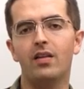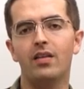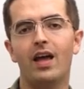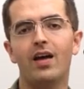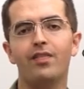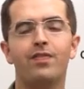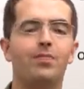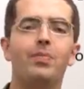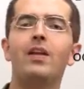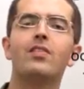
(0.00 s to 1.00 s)
They have
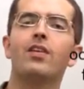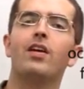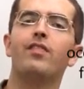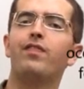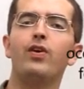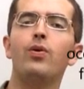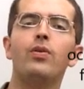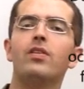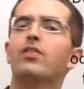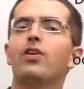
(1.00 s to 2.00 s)
pizza and food
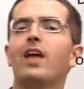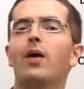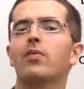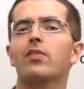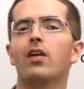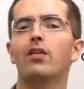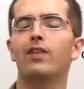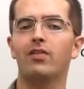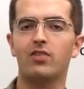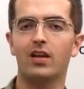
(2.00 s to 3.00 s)
and cookout stuff
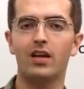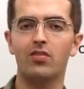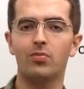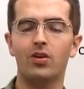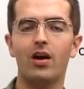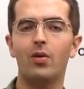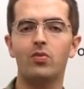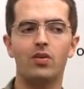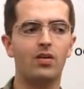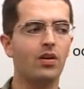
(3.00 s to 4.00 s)
after gigs
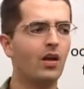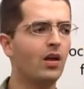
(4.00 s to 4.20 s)
sometimes, and